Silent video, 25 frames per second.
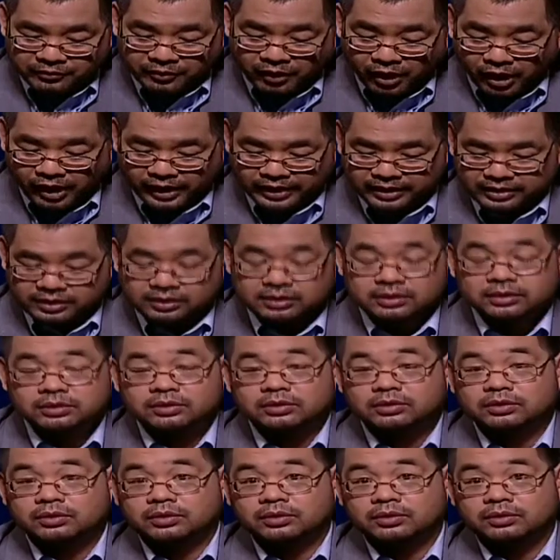fought
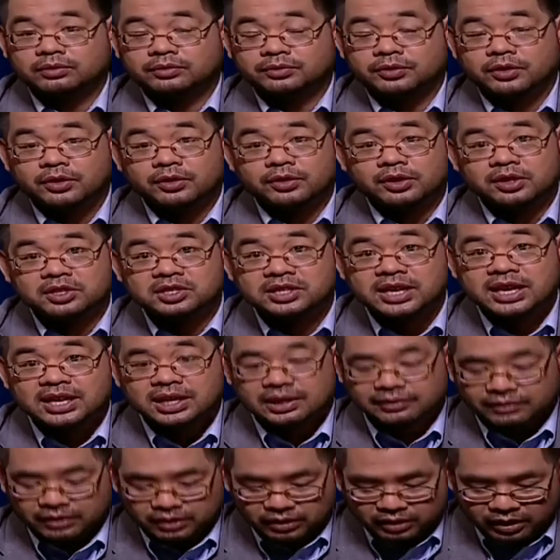for the
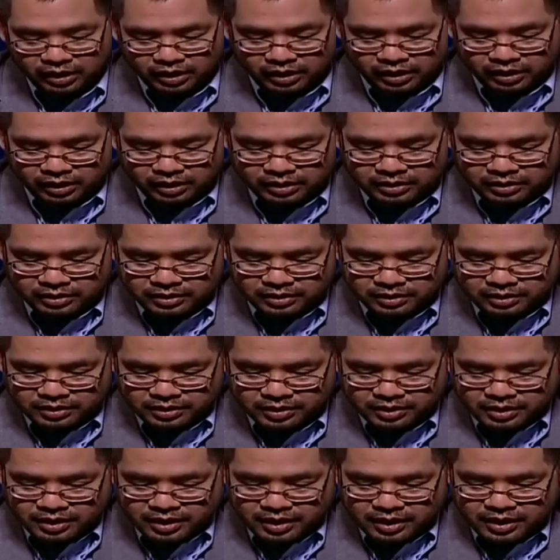sake of Allah?
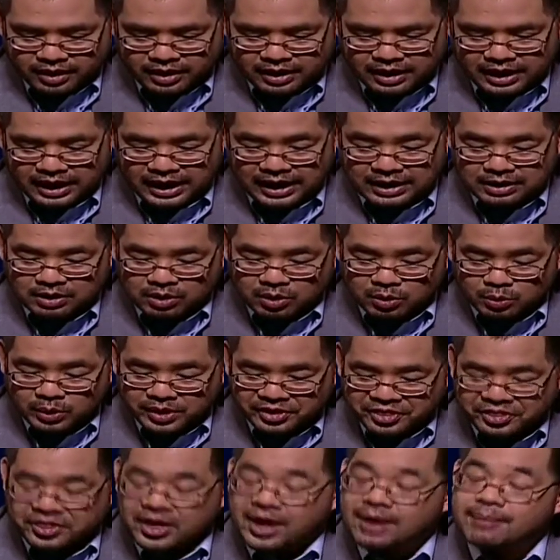And
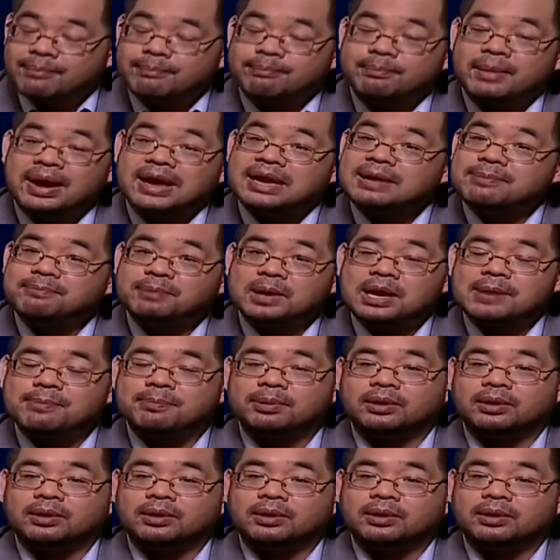with them, many